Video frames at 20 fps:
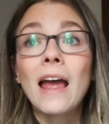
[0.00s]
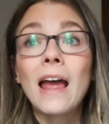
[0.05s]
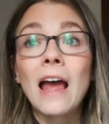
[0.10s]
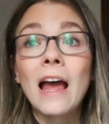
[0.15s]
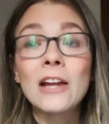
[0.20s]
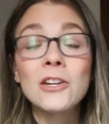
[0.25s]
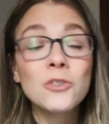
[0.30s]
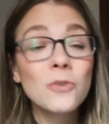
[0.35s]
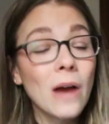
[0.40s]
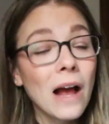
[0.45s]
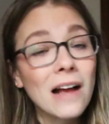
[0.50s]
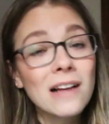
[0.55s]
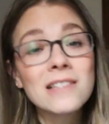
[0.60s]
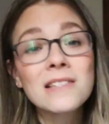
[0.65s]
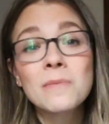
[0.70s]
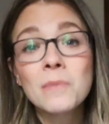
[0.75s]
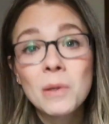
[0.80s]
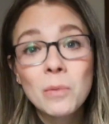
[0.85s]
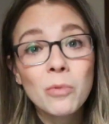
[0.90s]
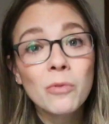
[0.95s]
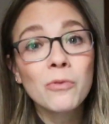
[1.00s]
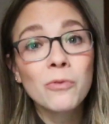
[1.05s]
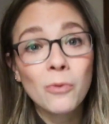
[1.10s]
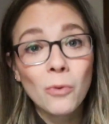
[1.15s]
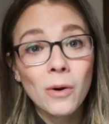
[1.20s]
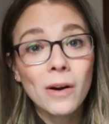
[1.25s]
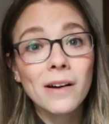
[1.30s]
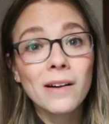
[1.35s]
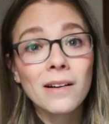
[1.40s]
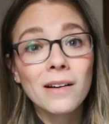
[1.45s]
Had you asked me
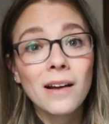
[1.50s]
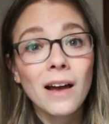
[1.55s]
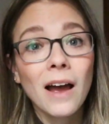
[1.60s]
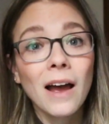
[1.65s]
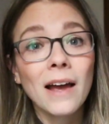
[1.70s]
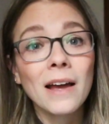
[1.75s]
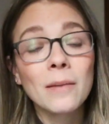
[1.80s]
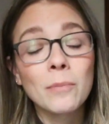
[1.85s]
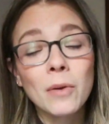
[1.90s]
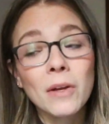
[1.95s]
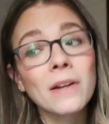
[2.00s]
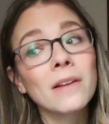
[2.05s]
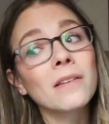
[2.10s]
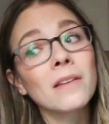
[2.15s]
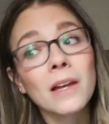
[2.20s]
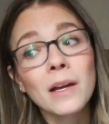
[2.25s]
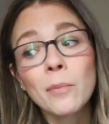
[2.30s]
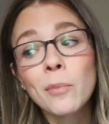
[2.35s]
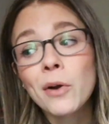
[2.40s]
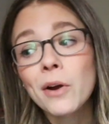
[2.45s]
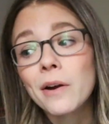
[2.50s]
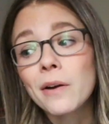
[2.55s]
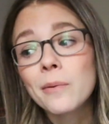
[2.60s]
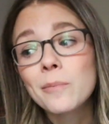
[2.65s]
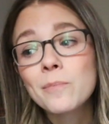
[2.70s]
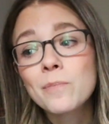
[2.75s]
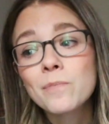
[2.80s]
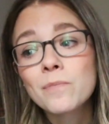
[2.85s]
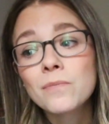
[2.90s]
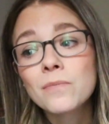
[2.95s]
before I had been in
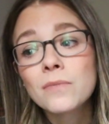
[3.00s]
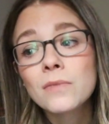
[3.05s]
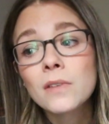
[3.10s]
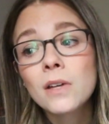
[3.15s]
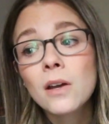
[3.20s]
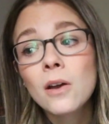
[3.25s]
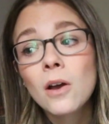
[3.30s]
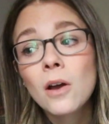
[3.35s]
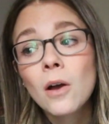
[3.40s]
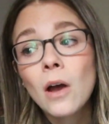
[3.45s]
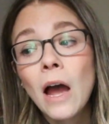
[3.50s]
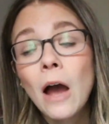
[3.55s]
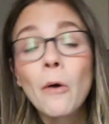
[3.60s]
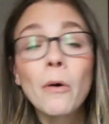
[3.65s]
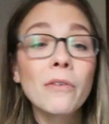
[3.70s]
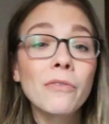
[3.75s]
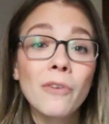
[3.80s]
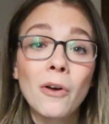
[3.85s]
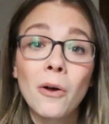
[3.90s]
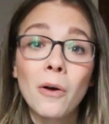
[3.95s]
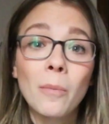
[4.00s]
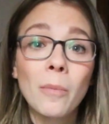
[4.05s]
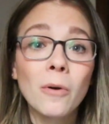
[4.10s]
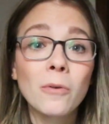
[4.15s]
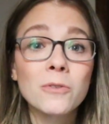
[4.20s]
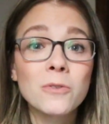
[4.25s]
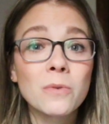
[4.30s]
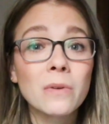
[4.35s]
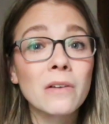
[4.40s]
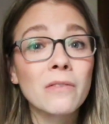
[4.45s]
labor how I felt
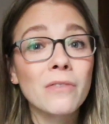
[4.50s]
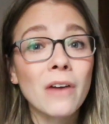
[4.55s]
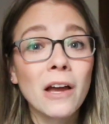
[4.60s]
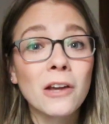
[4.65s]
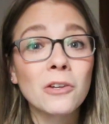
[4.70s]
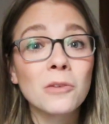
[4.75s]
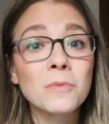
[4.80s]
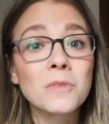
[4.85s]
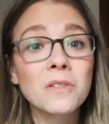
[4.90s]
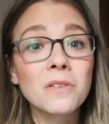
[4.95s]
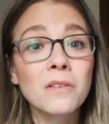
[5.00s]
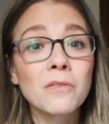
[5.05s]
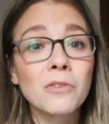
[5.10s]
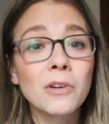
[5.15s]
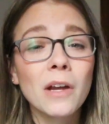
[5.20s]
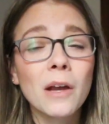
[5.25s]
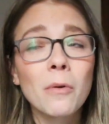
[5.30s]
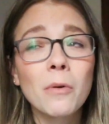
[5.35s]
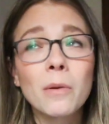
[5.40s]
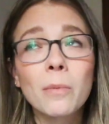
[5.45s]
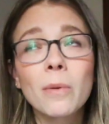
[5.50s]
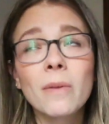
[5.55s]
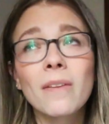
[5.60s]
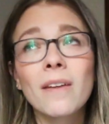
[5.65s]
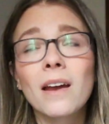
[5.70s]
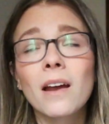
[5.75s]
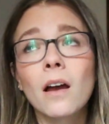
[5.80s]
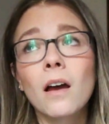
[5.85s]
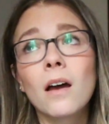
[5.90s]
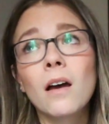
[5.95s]
about doing a vacuum delivery, I would have been
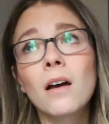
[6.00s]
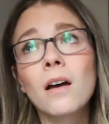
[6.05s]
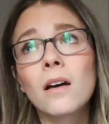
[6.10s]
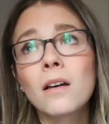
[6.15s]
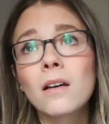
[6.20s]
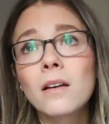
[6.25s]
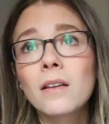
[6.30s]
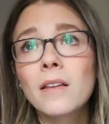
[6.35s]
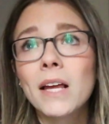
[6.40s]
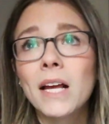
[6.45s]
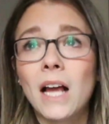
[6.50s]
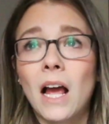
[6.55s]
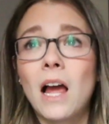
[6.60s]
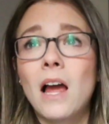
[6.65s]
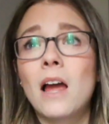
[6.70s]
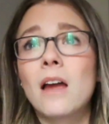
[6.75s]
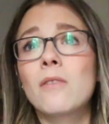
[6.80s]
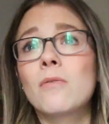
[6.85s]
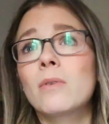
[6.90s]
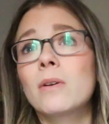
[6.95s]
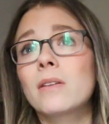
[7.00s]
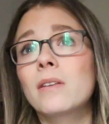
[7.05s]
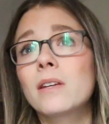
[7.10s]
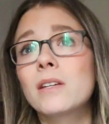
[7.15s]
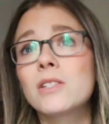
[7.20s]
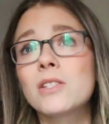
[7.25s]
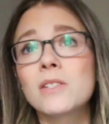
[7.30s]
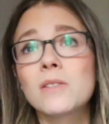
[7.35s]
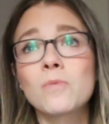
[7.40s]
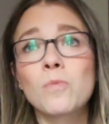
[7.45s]
like, like I
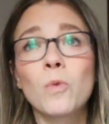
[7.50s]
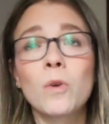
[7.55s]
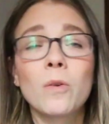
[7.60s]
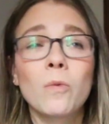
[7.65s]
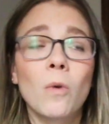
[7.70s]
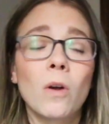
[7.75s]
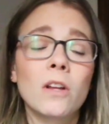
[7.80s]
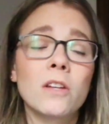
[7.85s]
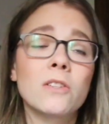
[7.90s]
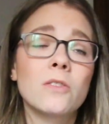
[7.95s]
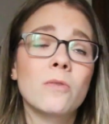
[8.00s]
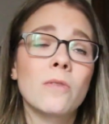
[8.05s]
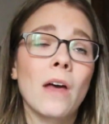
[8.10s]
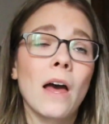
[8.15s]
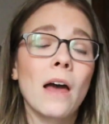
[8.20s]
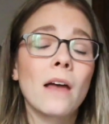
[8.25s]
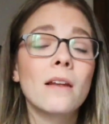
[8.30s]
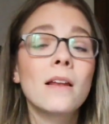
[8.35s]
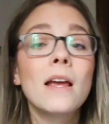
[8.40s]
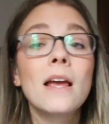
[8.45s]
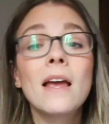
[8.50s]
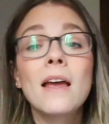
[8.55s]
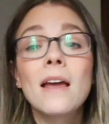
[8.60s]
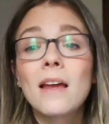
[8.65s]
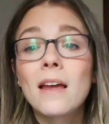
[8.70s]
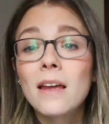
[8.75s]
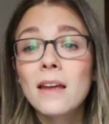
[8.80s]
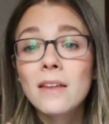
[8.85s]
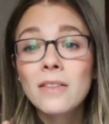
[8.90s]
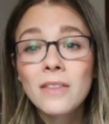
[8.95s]
really just wouldn't want to do that.
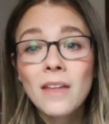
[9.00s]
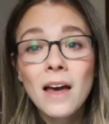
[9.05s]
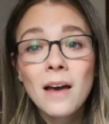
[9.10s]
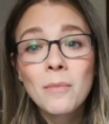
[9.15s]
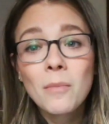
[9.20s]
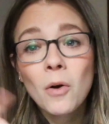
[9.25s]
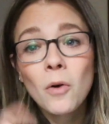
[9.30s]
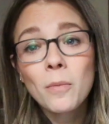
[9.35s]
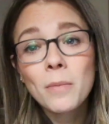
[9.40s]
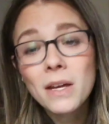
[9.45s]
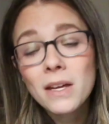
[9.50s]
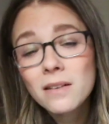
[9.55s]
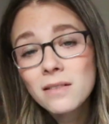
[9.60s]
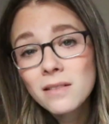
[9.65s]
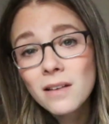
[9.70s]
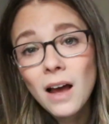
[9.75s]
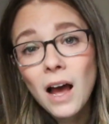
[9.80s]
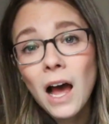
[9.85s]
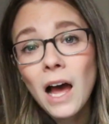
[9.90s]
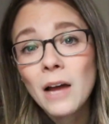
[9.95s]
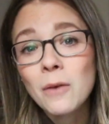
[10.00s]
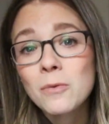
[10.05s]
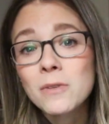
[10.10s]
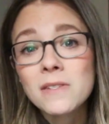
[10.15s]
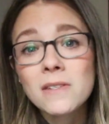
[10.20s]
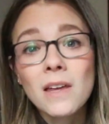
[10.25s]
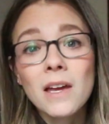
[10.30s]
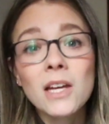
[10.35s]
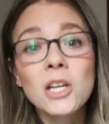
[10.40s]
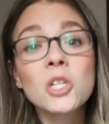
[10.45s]
In that moment, I
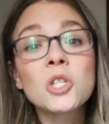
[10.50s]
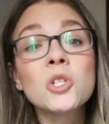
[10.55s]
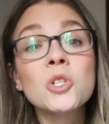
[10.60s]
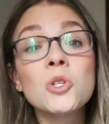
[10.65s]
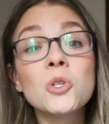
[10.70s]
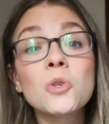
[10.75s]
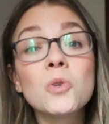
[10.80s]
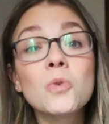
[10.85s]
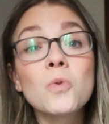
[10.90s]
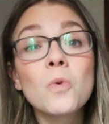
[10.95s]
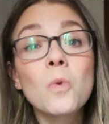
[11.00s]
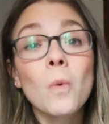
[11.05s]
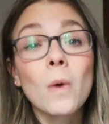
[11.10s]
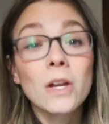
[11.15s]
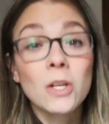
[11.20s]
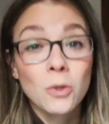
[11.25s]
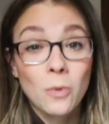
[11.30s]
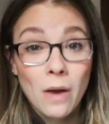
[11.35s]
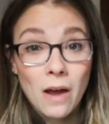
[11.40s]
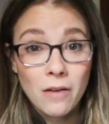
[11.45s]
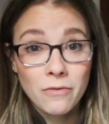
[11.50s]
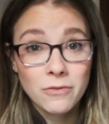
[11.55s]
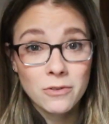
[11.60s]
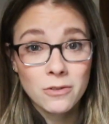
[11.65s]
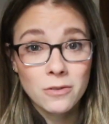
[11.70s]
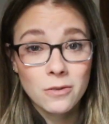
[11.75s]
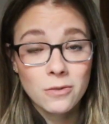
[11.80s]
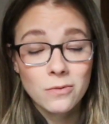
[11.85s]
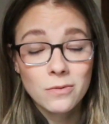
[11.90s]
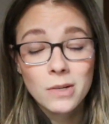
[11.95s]
was like, do what you have to
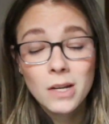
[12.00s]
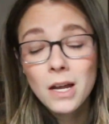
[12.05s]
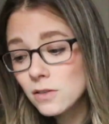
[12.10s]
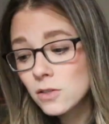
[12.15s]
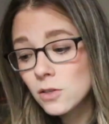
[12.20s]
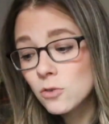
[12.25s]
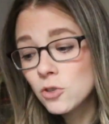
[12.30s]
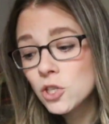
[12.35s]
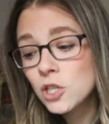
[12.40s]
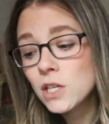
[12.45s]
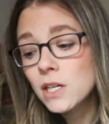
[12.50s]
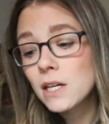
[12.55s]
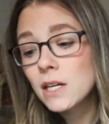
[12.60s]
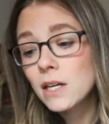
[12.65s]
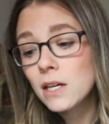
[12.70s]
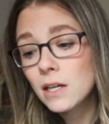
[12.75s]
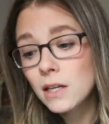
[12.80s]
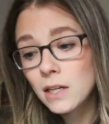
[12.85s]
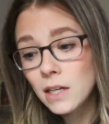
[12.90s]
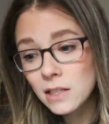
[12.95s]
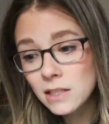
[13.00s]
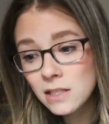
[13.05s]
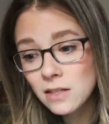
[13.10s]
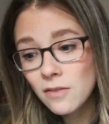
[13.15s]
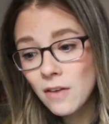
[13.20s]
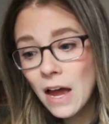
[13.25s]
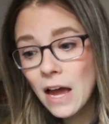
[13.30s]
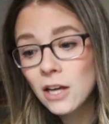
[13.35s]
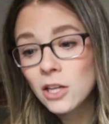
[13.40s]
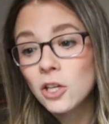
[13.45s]
do. So she gets
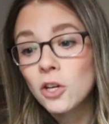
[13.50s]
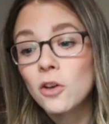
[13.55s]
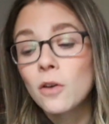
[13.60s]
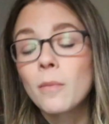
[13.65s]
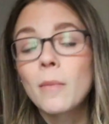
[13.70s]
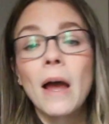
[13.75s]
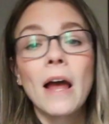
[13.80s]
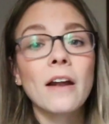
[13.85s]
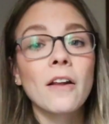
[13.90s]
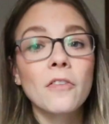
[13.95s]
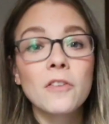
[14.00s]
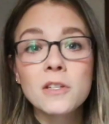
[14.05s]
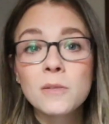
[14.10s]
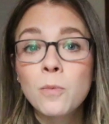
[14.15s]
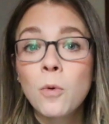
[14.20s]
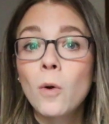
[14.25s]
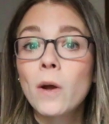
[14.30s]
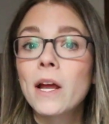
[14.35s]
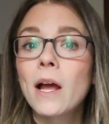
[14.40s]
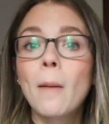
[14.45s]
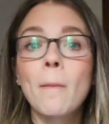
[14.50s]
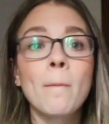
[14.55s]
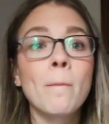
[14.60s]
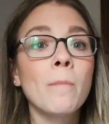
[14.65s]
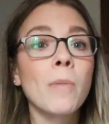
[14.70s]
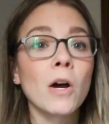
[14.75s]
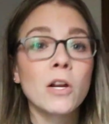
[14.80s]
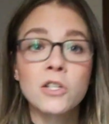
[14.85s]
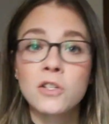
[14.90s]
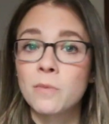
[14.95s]
the vacuum, and at this point, a
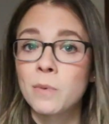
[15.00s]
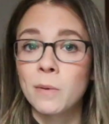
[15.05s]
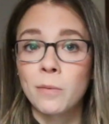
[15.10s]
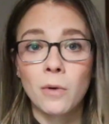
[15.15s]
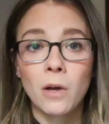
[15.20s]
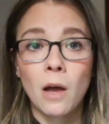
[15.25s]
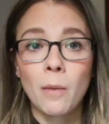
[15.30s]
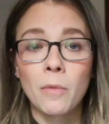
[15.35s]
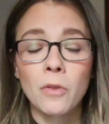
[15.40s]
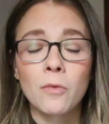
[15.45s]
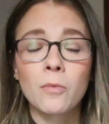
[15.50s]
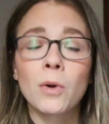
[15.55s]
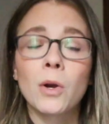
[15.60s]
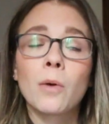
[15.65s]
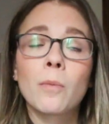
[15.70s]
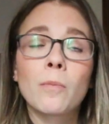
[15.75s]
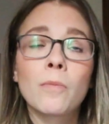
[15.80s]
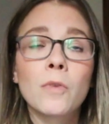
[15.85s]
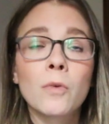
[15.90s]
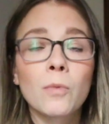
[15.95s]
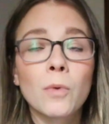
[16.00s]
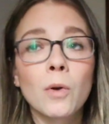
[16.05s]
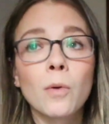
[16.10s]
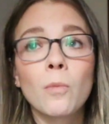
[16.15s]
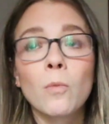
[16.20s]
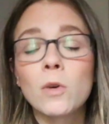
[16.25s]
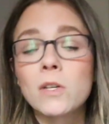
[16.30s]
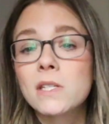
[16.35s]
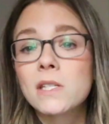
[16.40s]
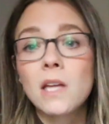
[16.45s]
bunch of people come in the room. The
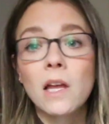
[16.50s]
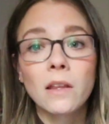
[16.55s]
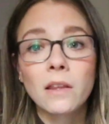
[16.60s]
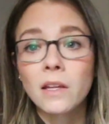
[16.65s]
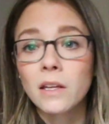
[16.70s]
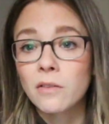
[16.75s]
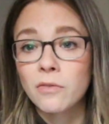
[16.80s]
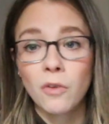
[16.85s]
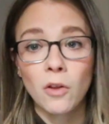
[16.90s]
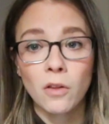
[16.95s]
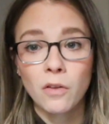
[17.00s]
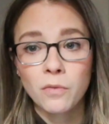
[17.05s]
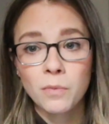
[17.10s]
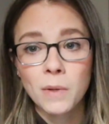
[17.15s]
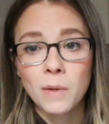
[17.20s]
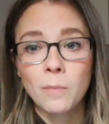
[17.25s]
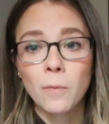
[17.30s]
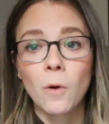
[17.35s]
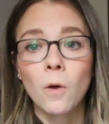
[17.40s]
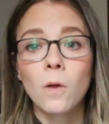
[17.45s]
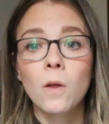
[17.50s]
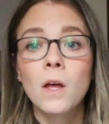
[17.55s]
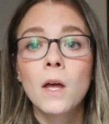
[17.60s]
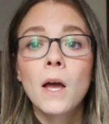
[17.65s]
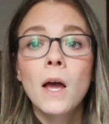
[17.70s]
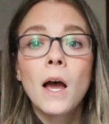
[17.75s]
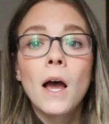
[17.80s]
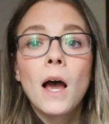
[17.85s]
room was suddenly full of people.